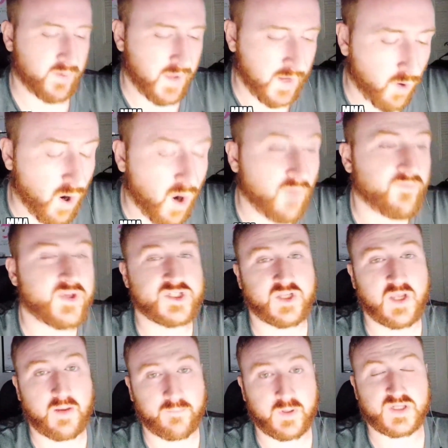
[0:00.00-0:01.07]
And obviously,
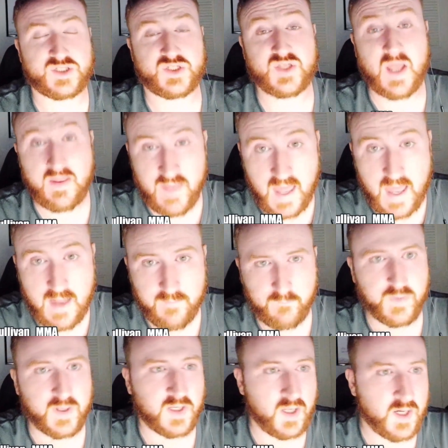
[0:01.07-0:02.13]
I'm going to say that
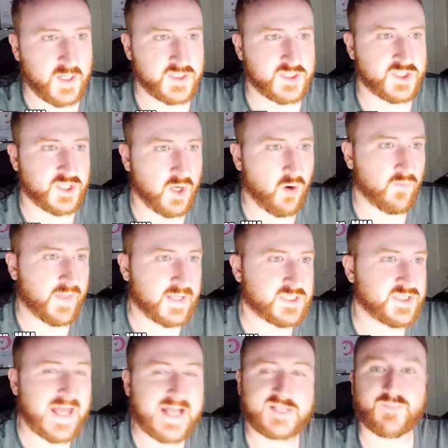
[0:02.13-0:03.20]
because
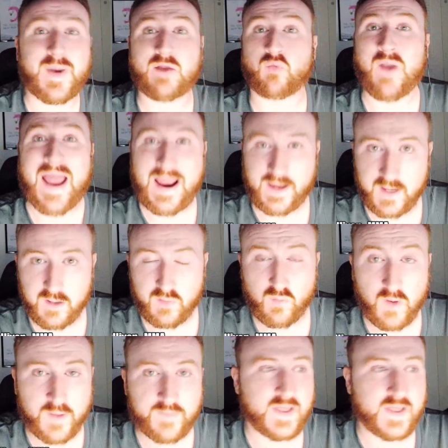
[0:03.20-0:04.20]
that's my racket, right?